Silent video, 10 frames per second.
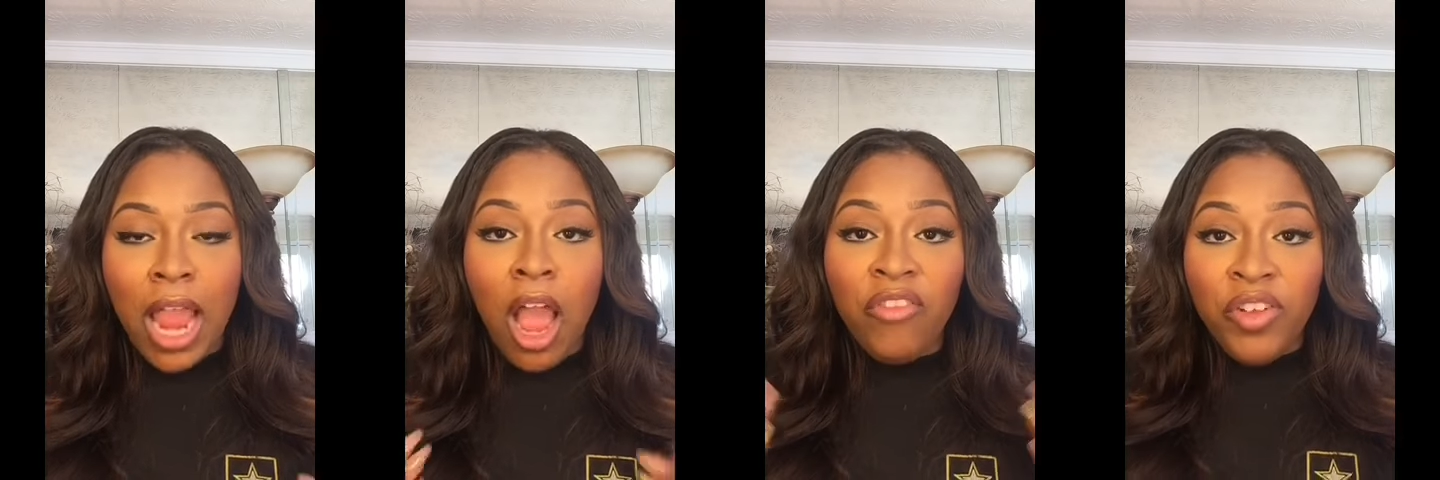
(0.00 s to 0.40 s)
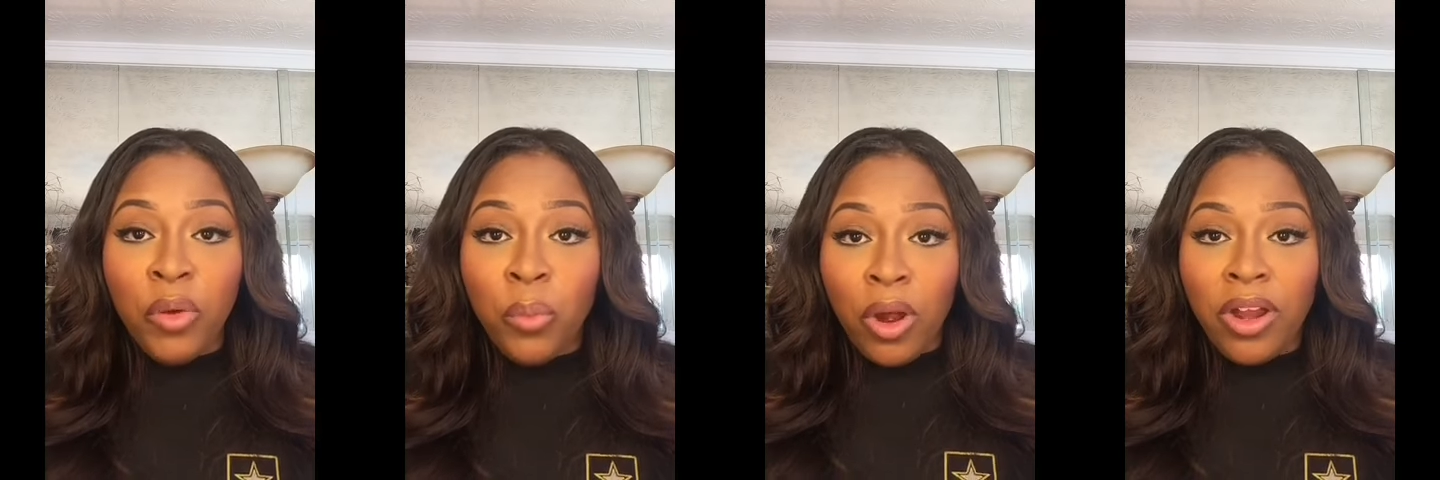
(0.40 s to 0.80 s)
of
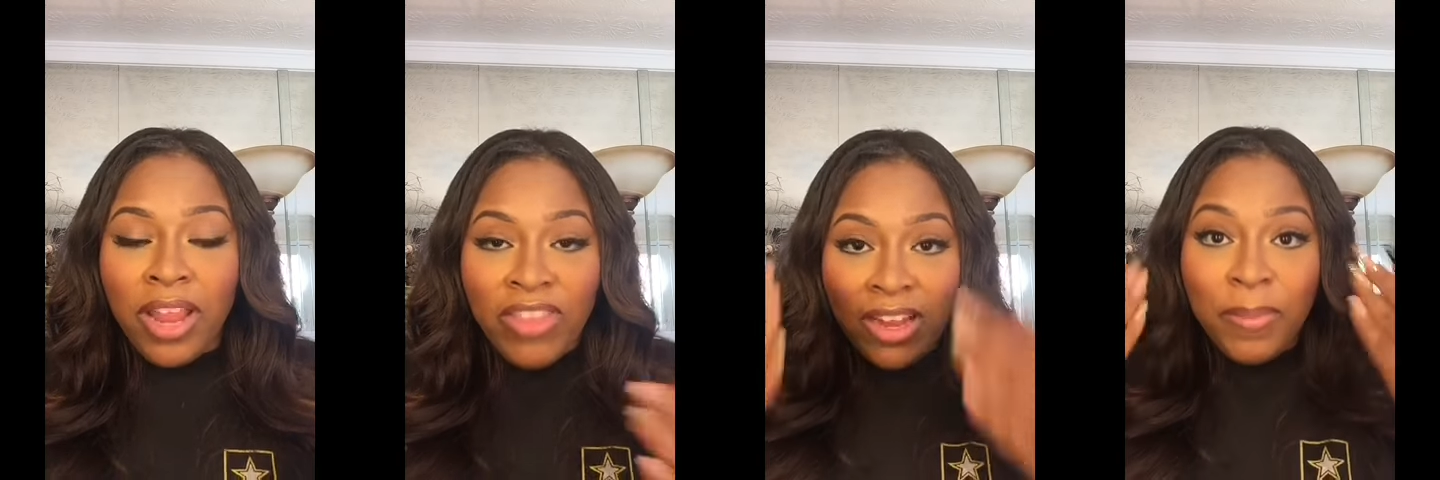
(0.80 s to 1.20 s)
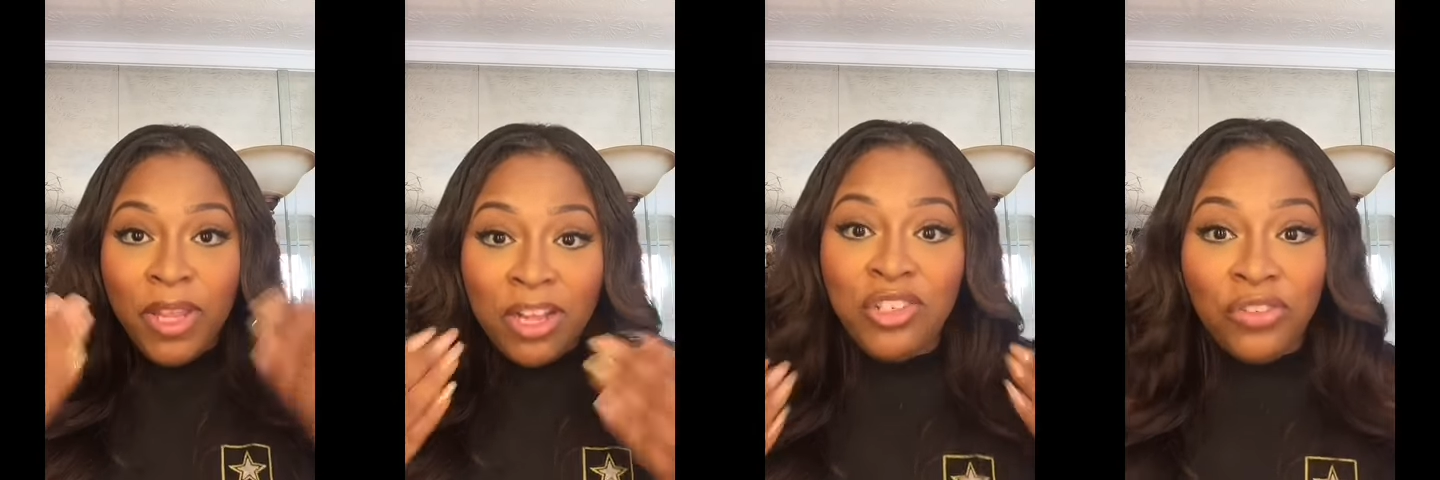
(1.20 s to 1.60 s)
your work that
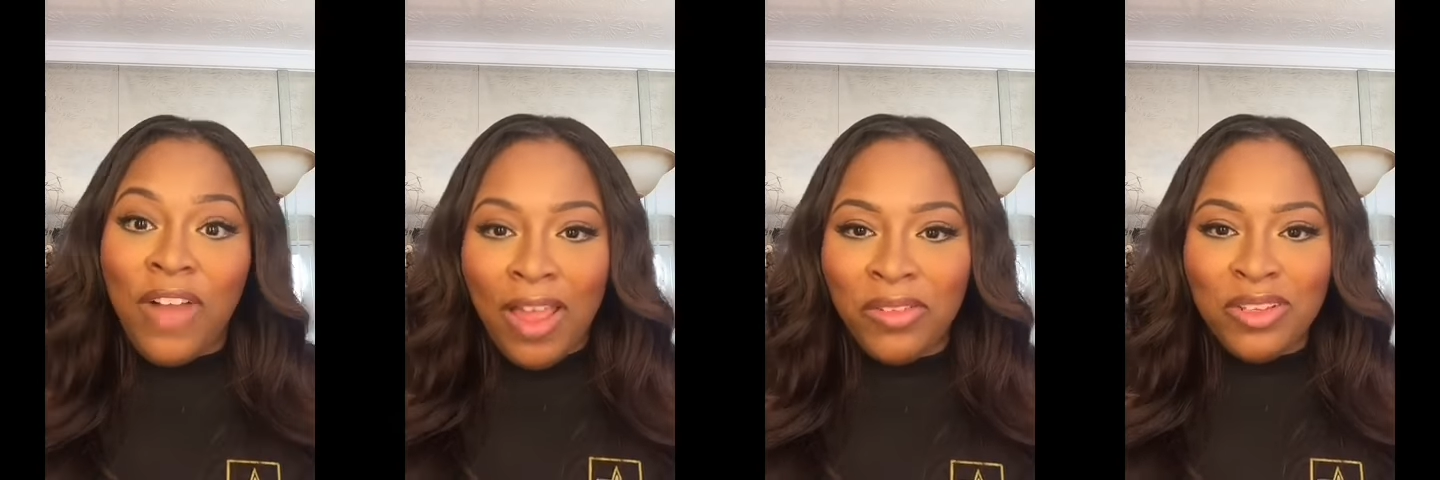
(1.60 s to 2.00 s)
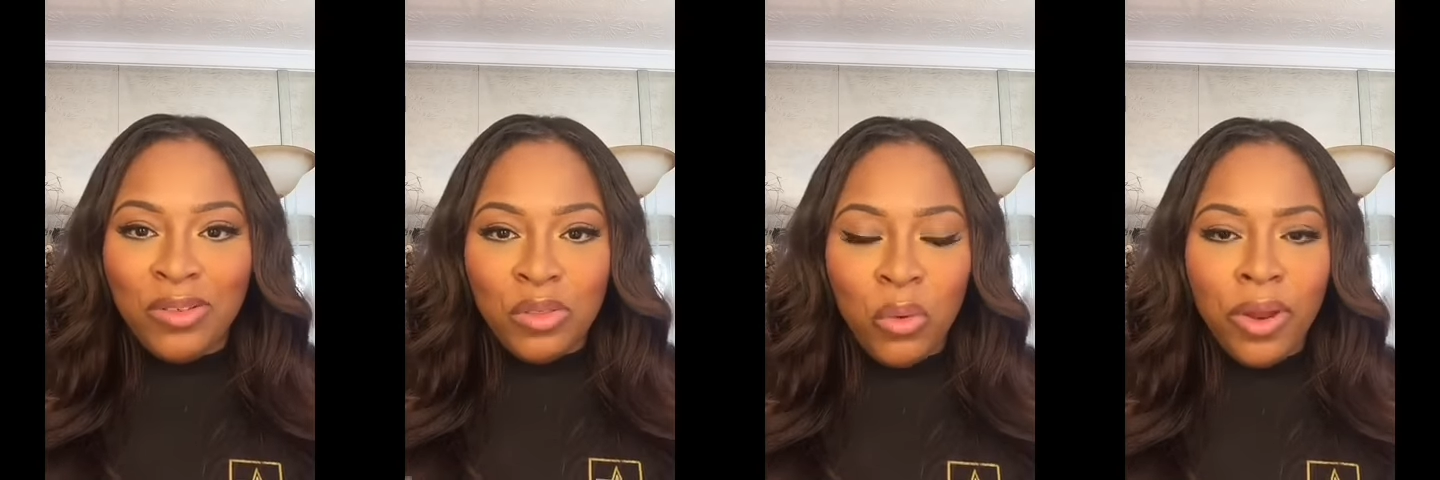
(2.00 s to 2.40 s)
because you followed this
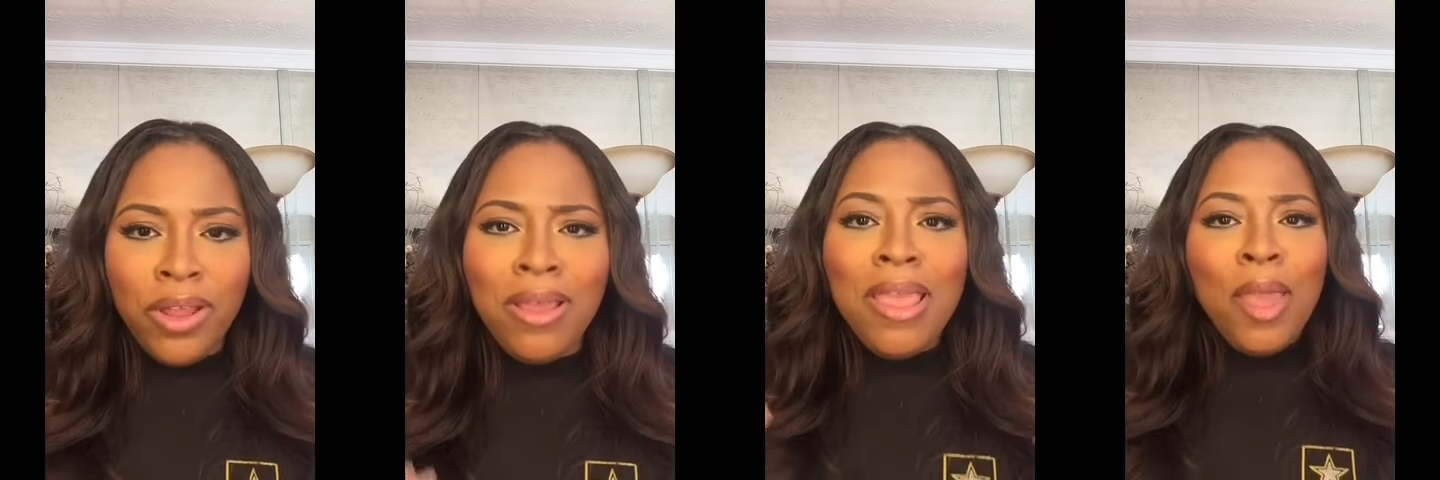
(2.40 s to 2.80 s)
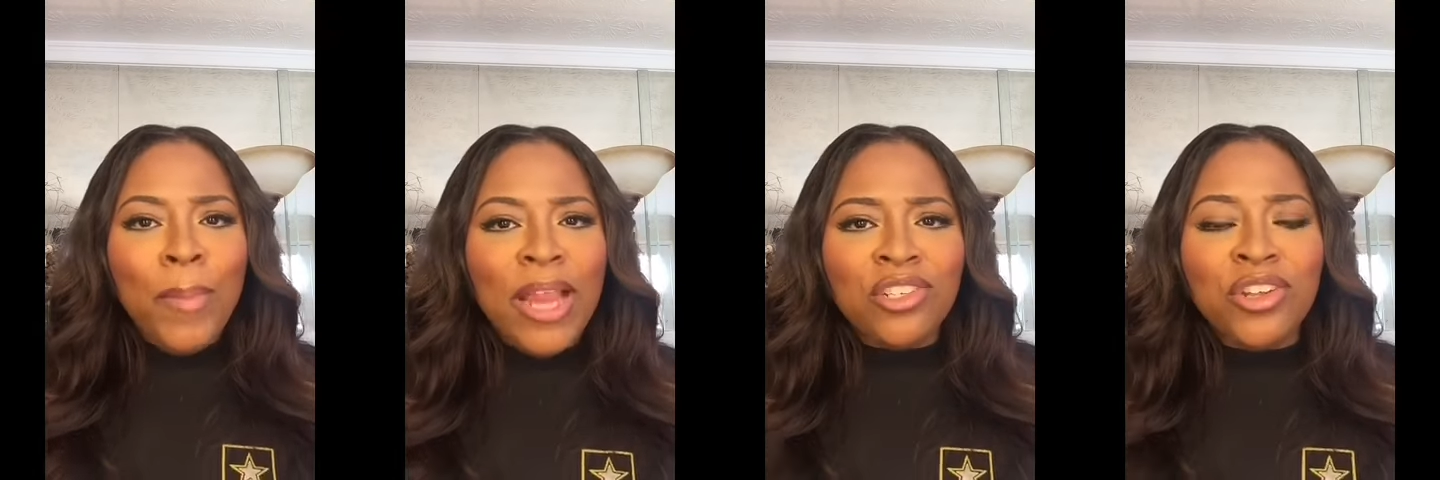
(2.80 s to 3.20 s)
tutorial,
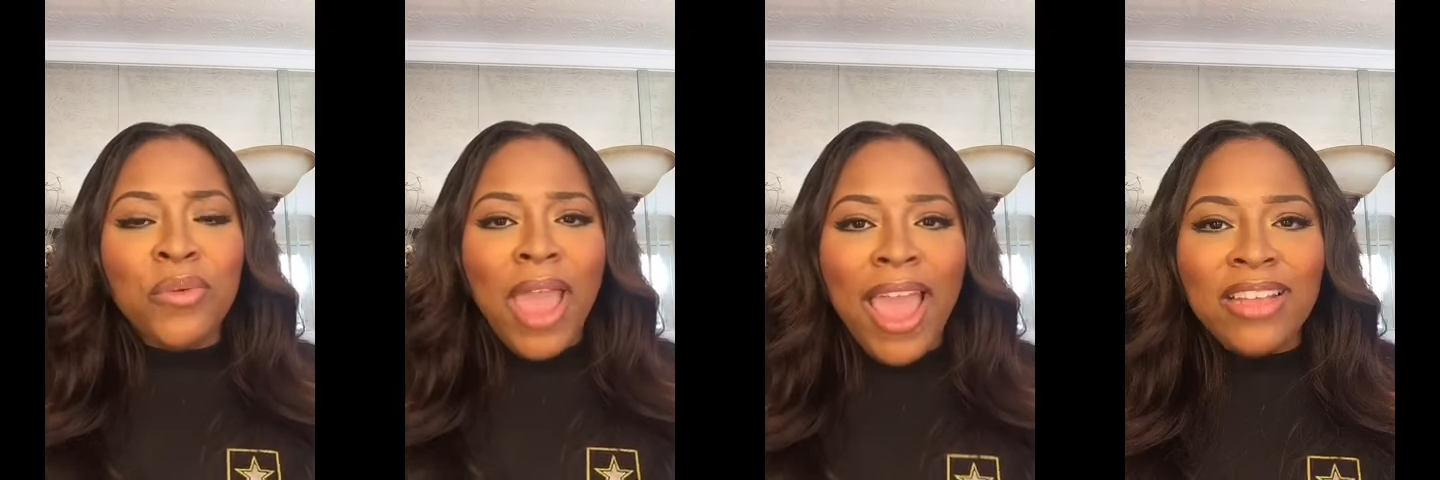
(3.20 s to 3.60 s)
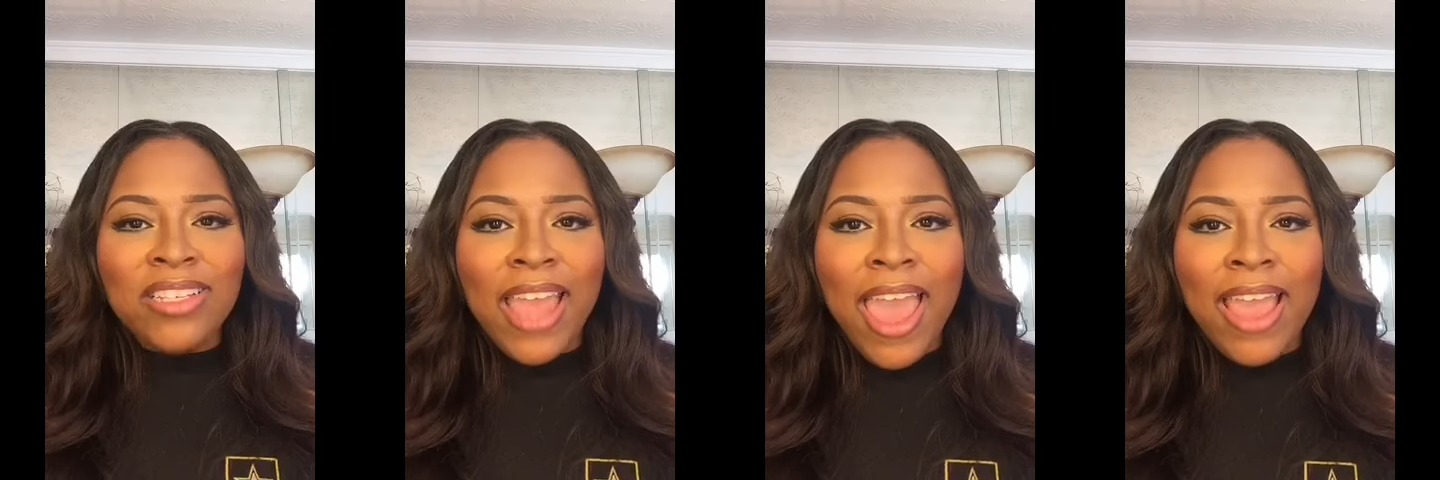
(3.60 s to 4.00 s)
make sure you
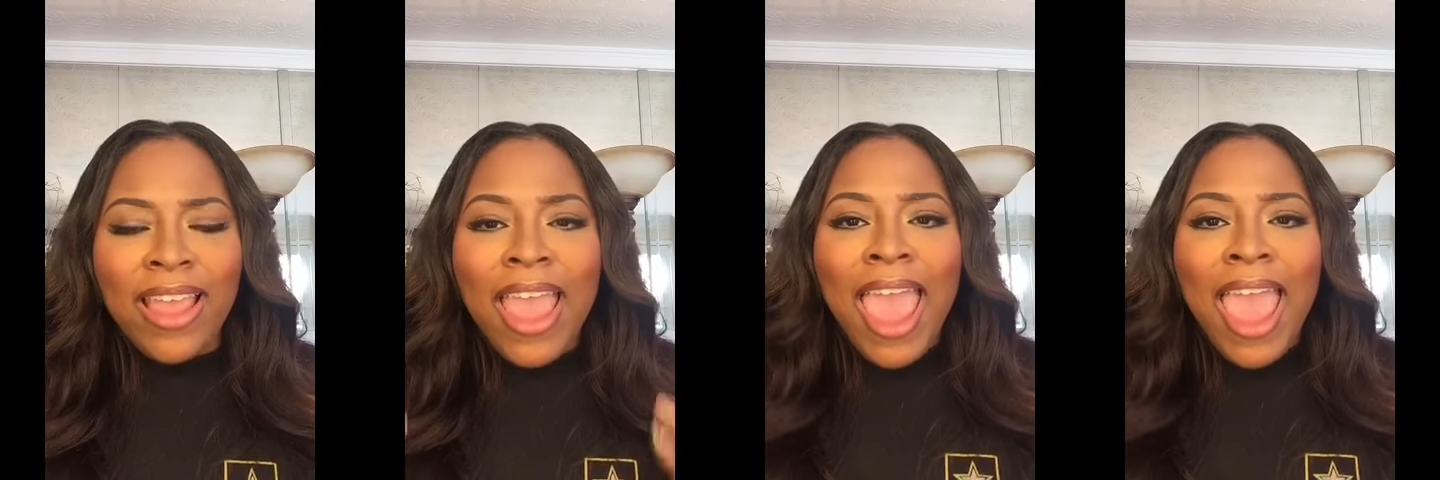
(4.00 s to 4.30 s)
hashtag